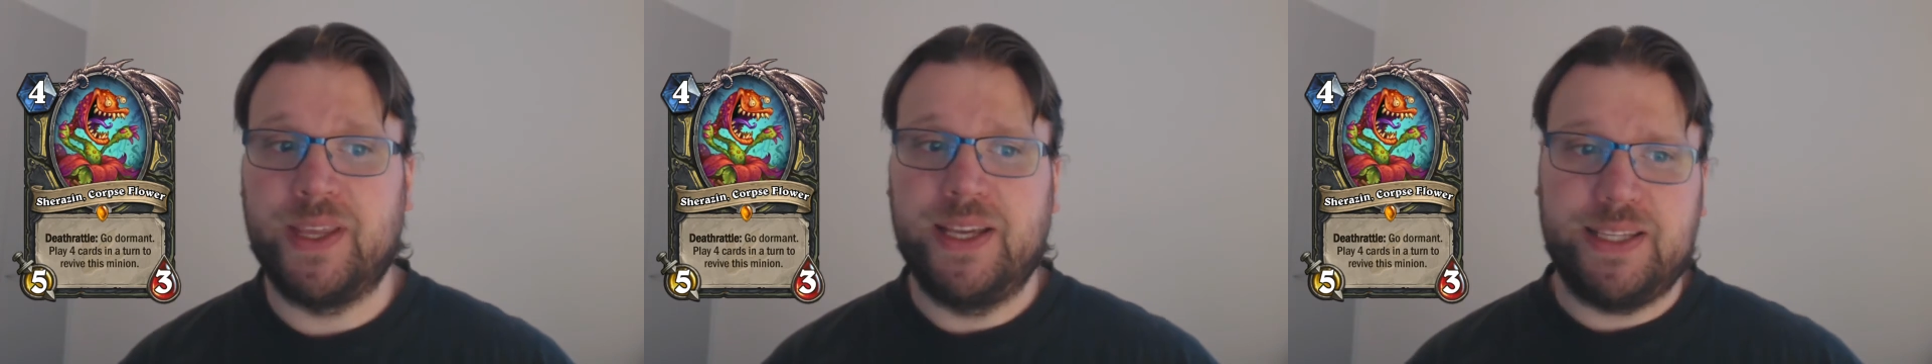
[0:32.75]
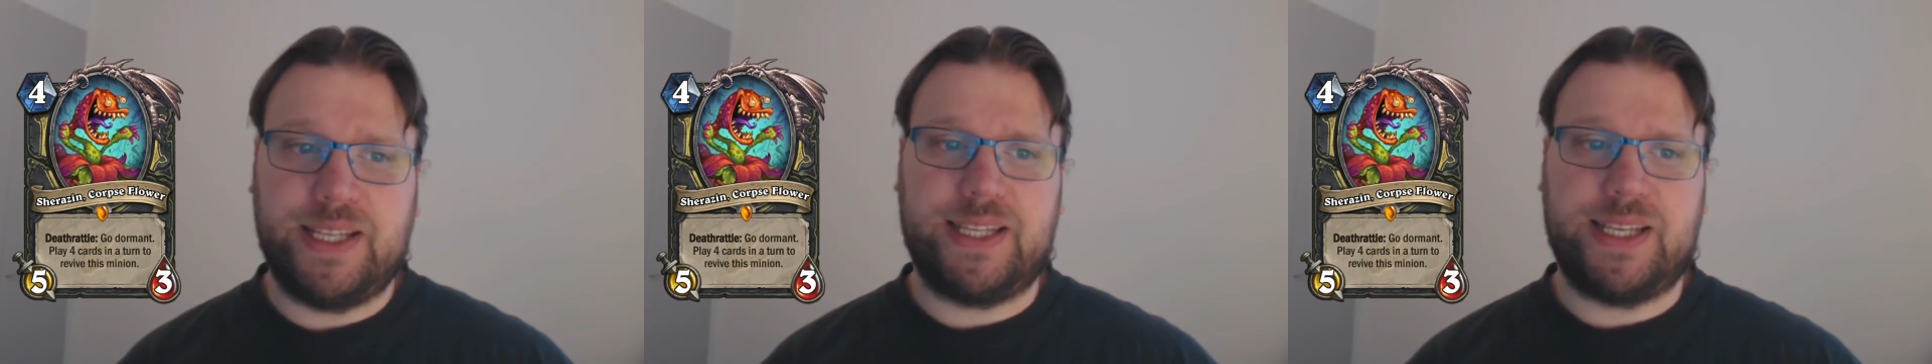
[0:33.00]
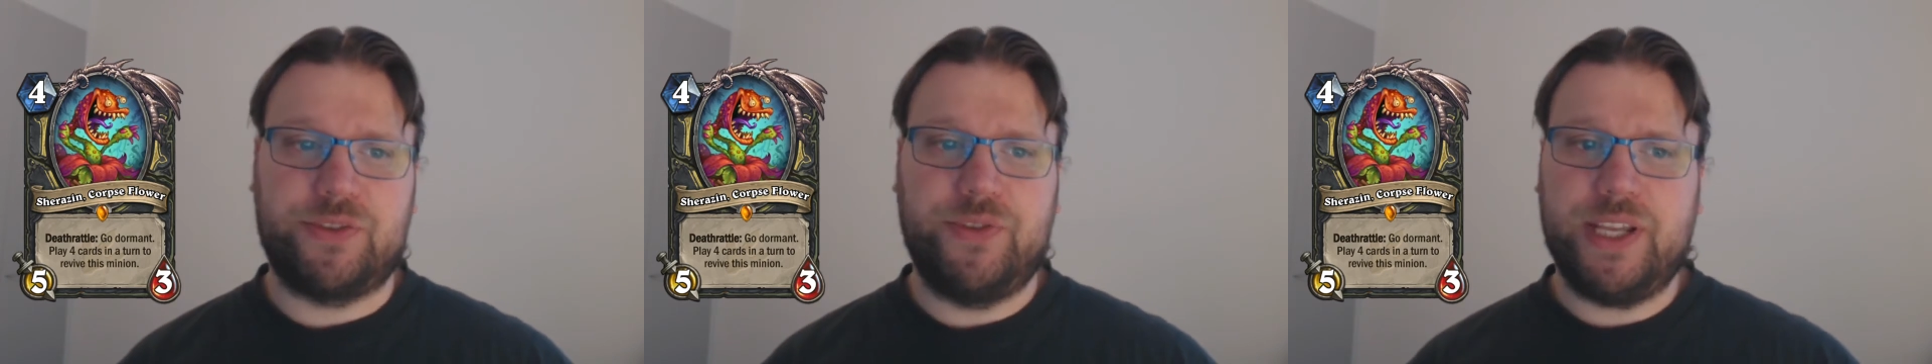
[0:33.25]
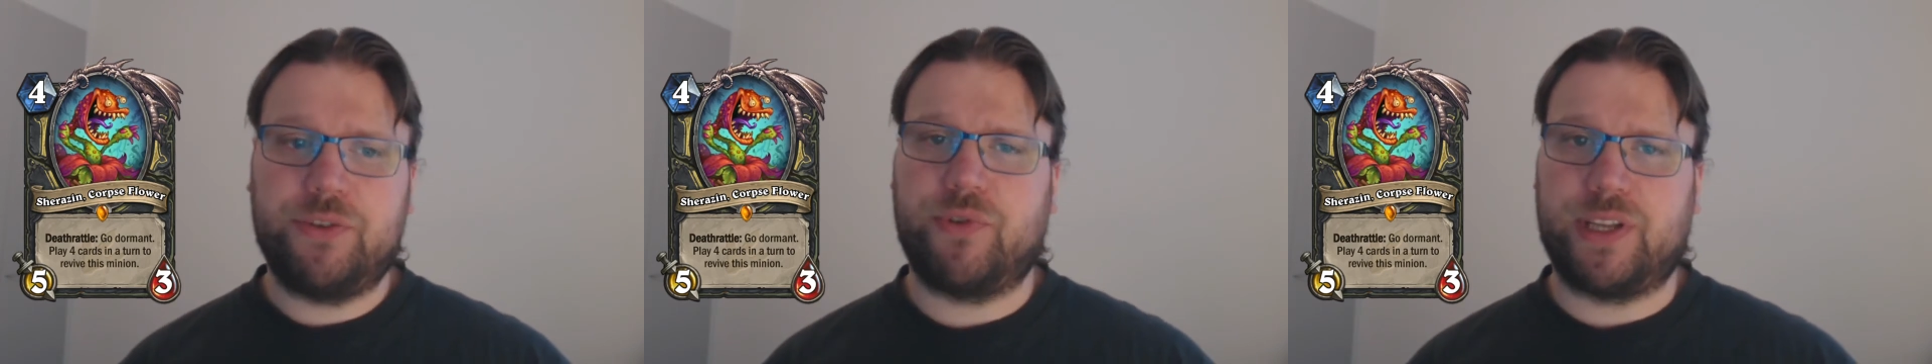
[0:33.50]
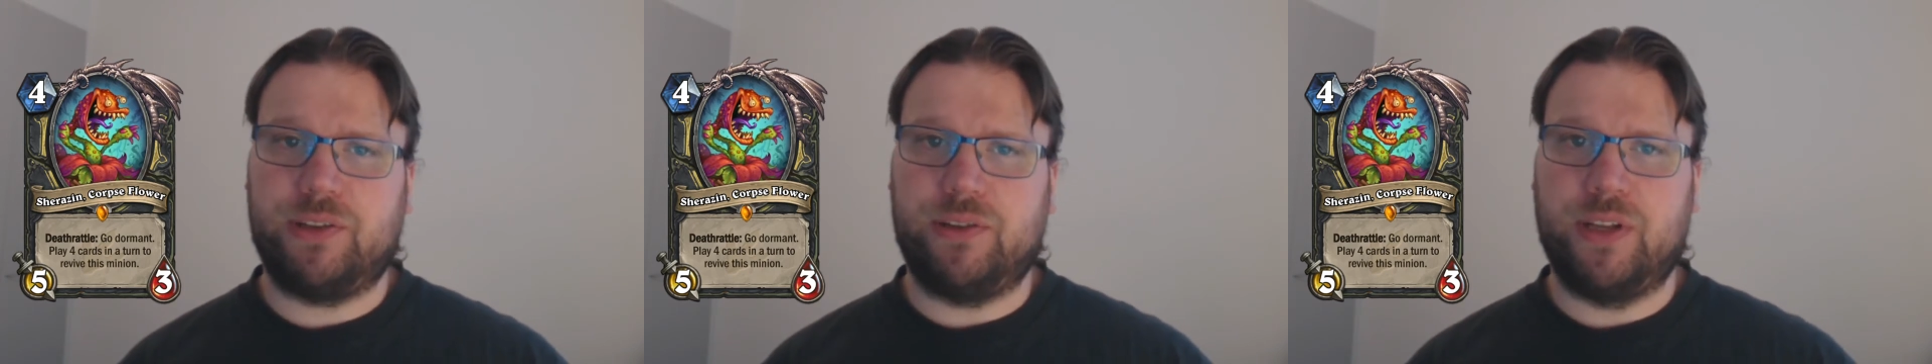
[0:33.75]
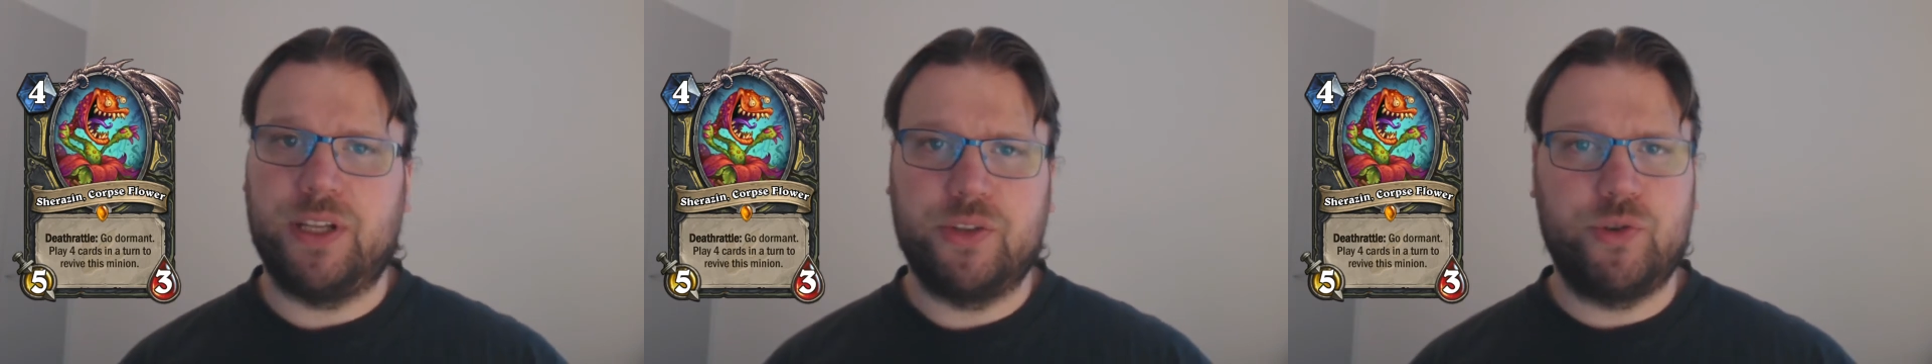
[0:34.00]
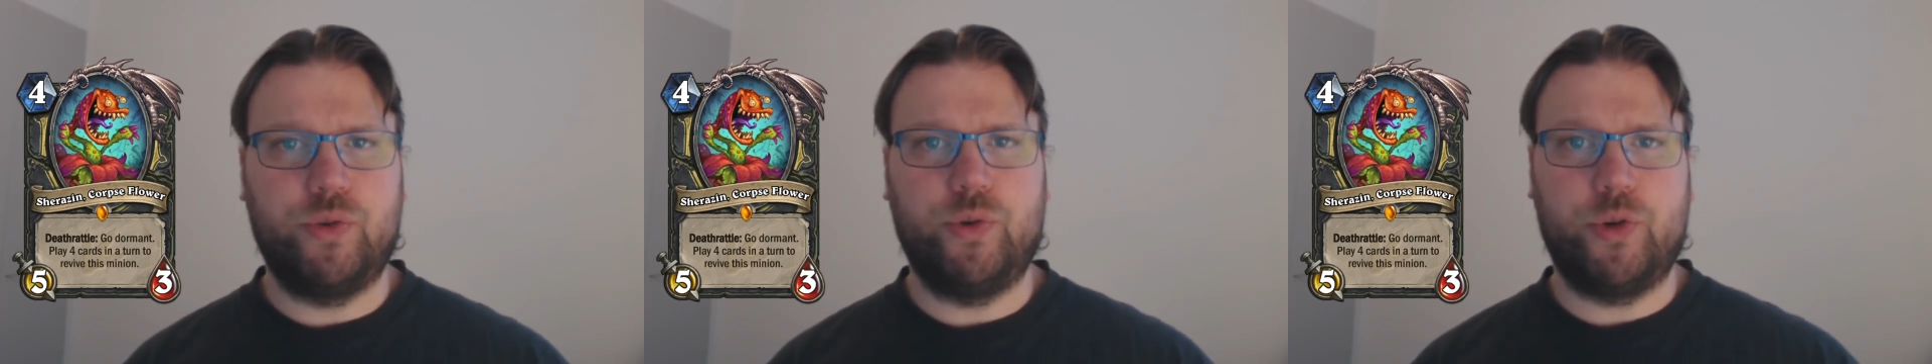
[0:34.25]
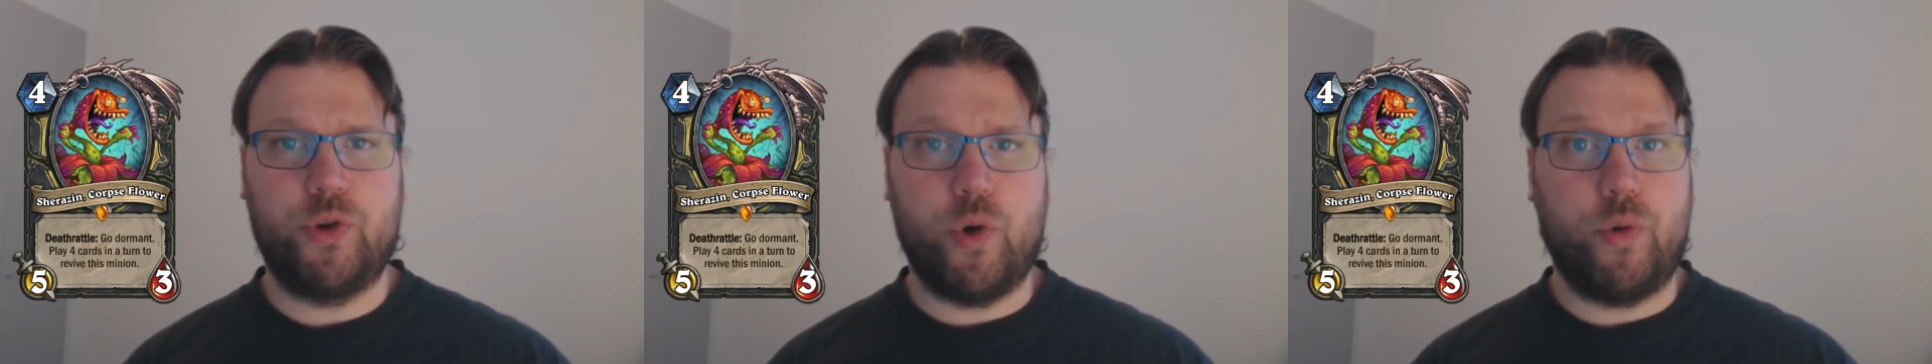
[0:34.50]
that has a death rattle to
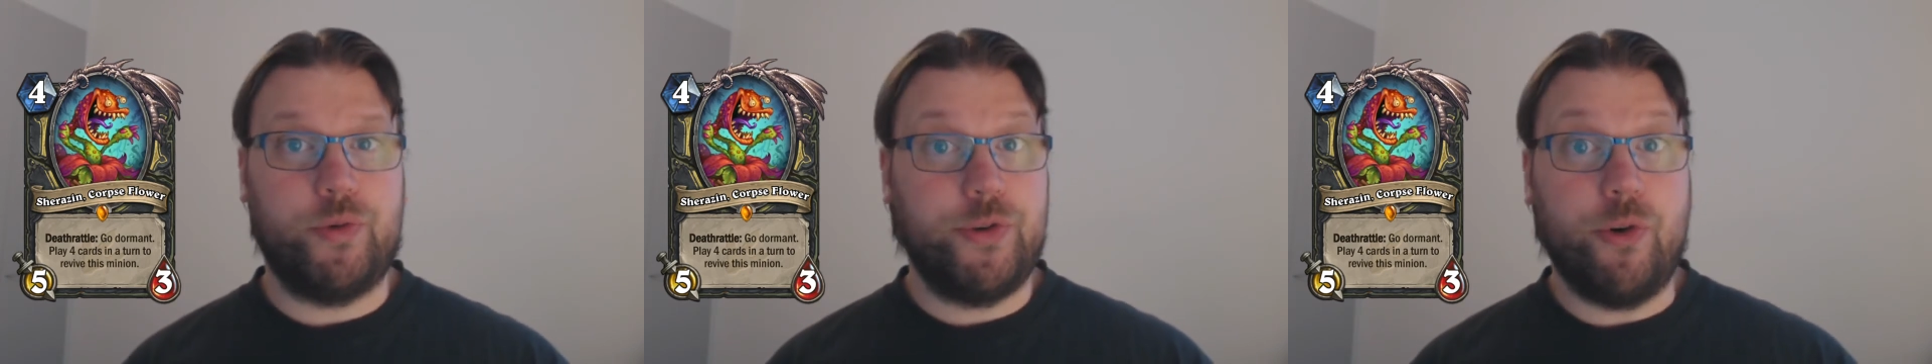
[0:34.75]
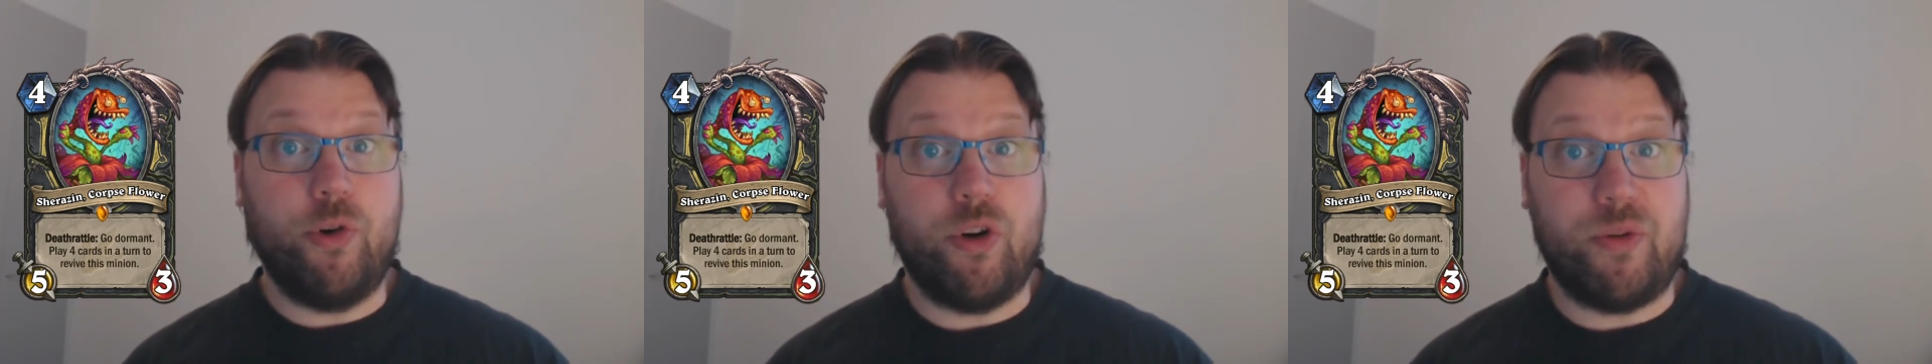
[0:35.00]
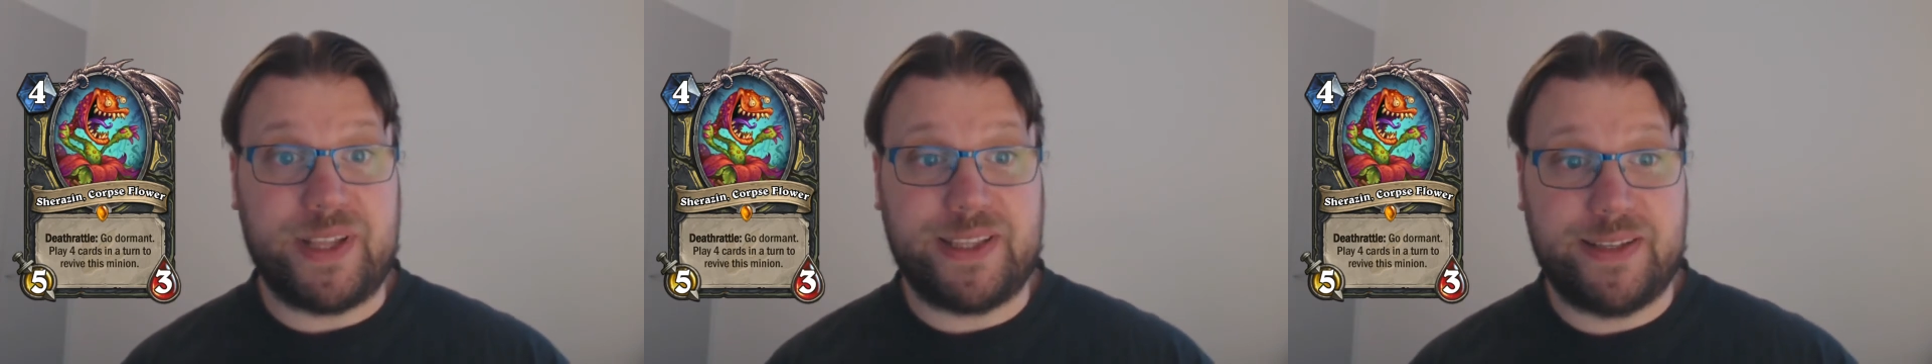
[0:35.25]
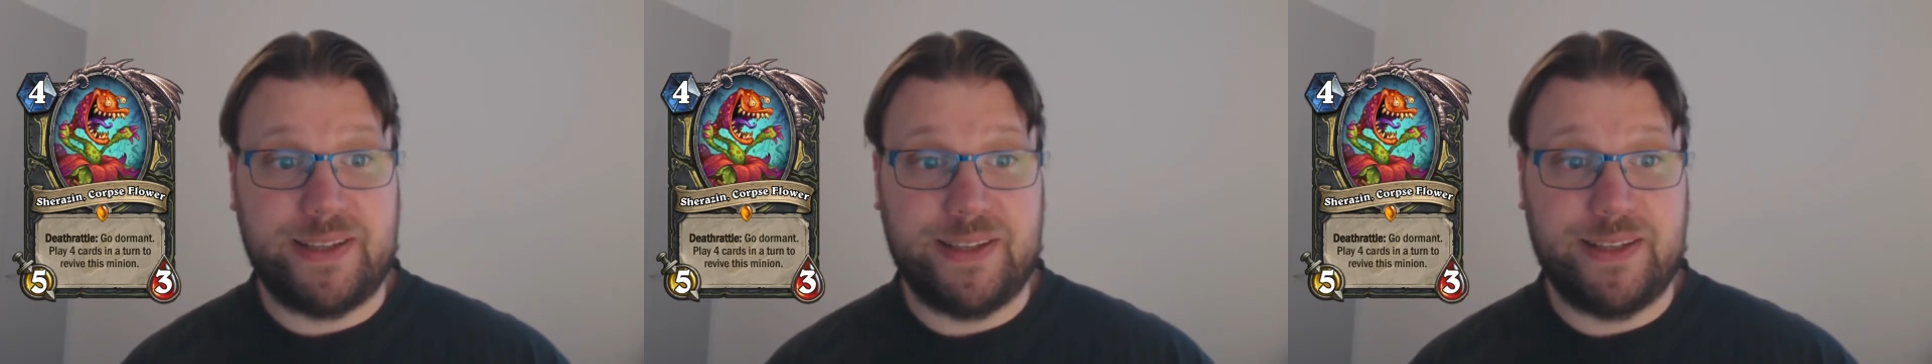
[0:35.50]
go dormant,